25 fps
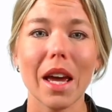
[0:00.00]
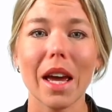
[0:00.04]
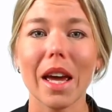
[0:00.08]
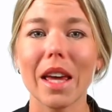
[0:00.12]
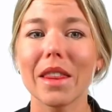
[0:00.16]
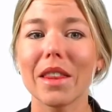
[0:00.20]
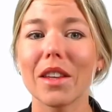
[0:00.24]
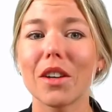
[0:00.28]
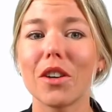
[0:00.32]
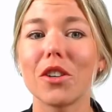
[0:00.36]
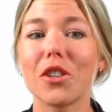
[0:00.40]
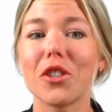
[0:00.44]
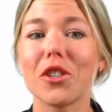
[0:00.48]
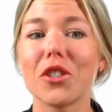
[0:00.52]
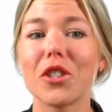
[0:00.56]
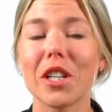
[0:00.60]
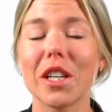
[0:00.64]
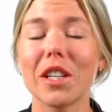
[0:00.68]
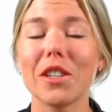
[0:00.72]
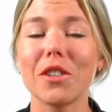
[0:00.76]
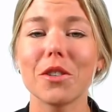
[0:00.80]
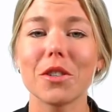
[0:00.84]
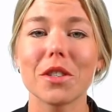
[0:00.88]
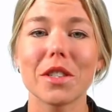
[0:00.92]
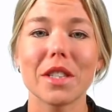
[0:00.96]
and that our
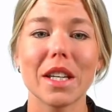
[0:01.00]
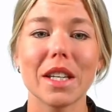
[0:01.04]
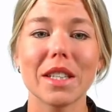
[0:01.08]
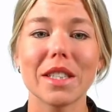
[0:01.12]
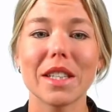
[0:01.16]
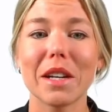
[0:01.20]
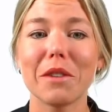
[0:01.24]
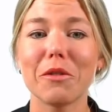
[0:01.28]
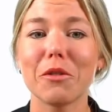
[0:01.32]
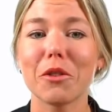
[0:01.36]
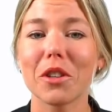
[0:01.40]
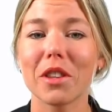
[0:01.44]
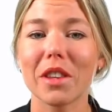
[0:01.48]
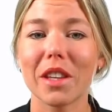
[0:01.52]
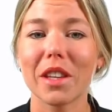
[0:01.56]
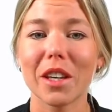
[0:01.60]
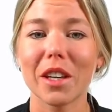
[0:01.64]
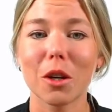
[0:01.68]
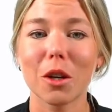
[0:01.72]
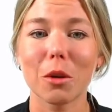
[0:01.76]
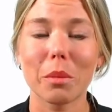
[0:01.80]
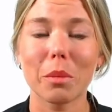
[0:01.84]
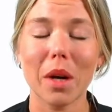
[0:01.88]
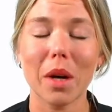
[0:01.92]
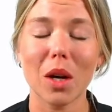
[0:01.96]
gender says
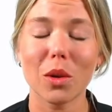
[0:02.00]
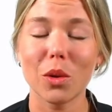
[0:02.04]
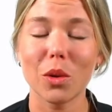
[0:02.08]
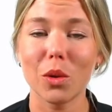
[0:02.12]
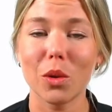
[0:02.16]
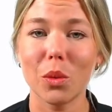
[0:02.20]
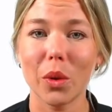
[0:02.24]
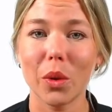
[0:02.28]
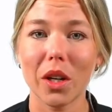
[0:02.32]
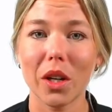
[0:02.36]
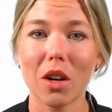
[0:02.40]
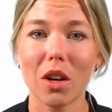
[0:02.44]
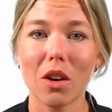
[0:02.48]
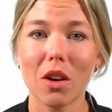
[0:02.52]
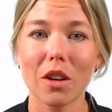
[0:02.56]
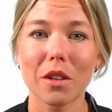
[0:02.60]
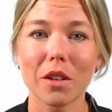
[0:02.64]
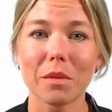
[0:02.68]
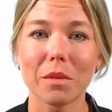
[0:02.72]
everything about who we are.